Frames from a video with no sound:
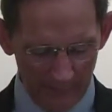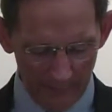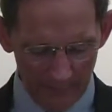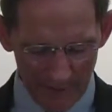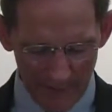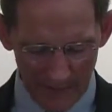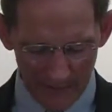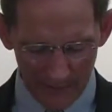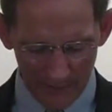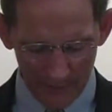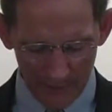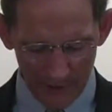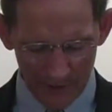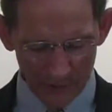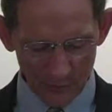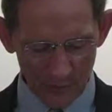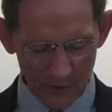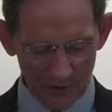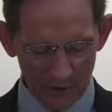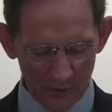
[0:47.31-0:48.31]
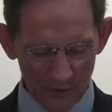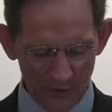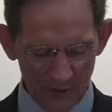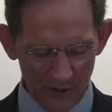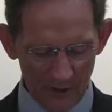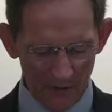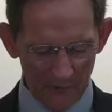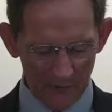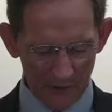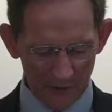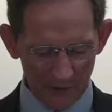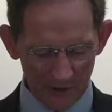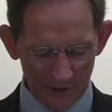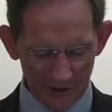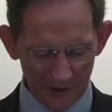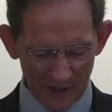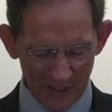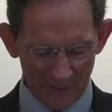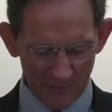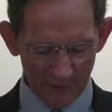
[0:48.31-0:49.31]
Bottom of page 112, here's the
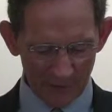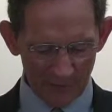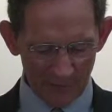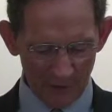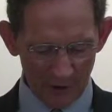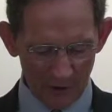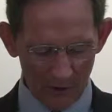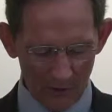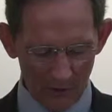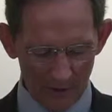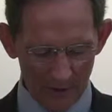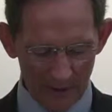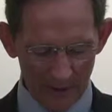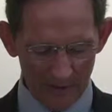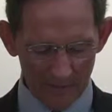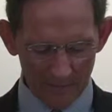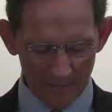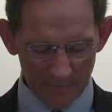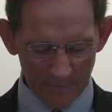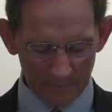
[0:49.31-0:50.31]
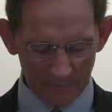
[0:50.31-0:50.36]
types of ROI.